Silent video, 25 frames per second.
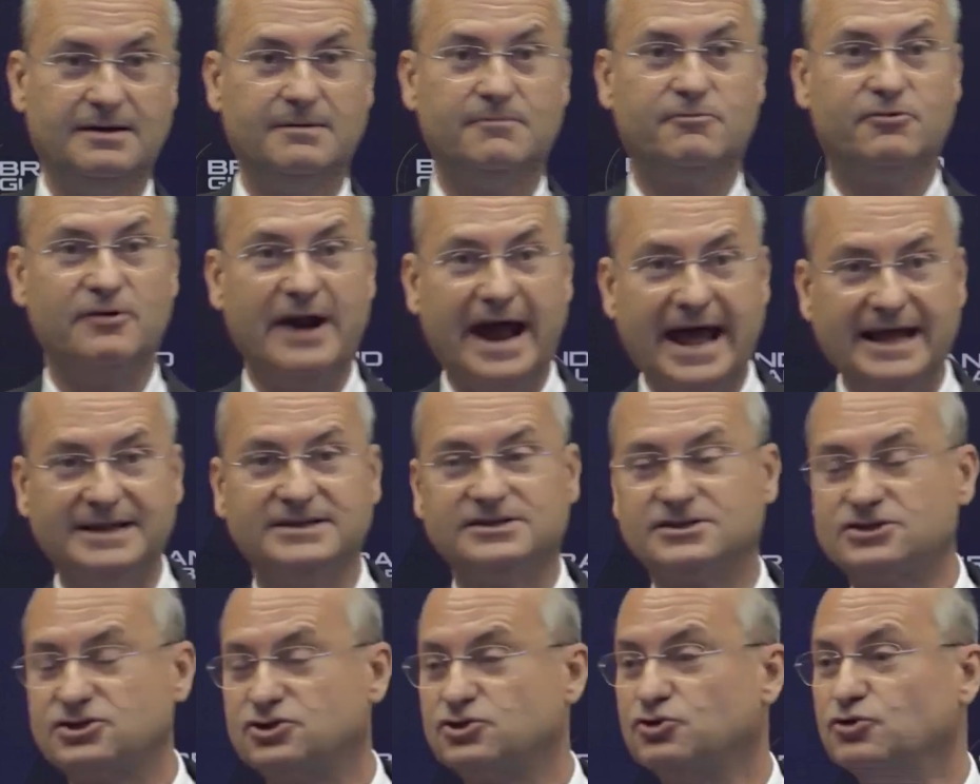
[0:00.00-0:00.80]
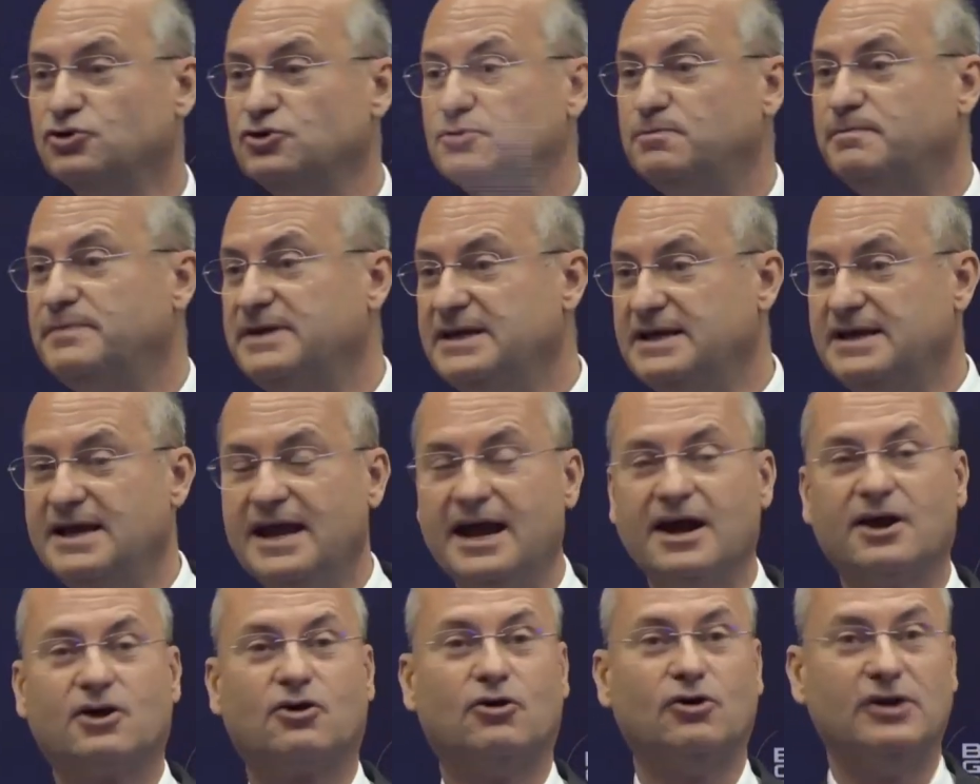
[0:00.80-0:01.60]
brands should be
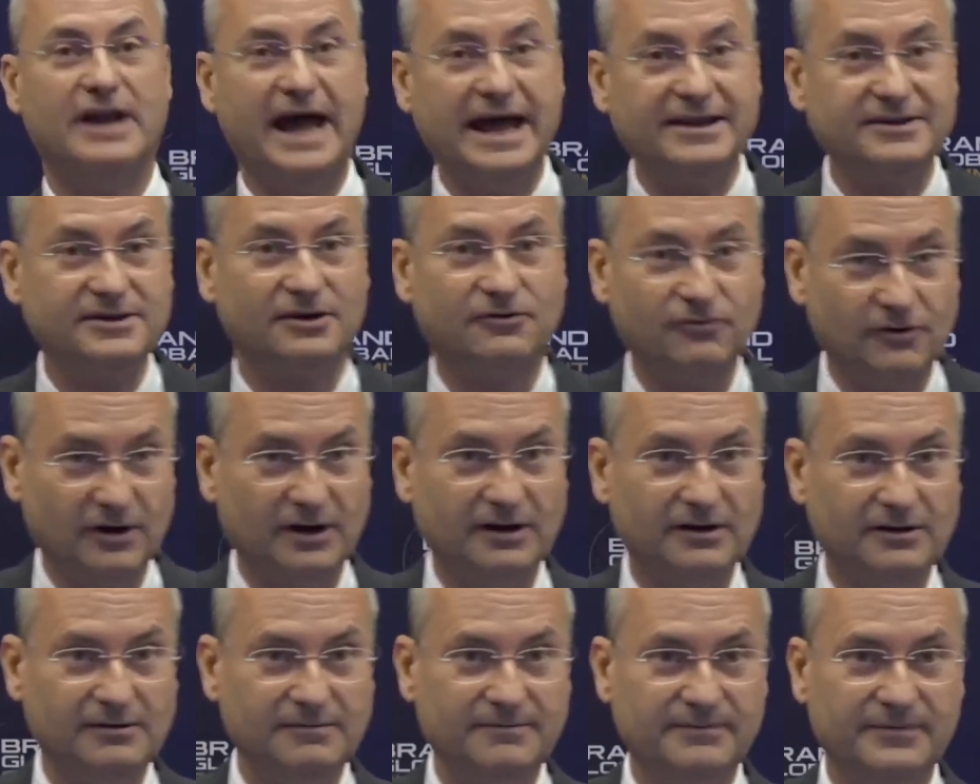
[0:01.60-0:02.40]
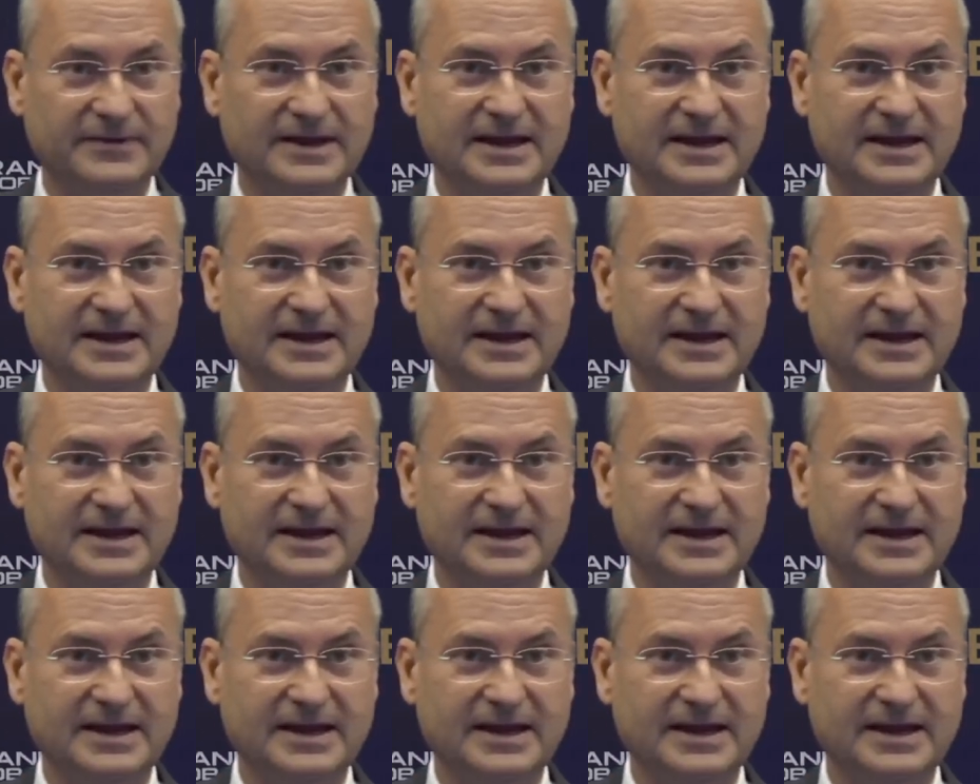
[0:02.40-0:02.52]
a collateral,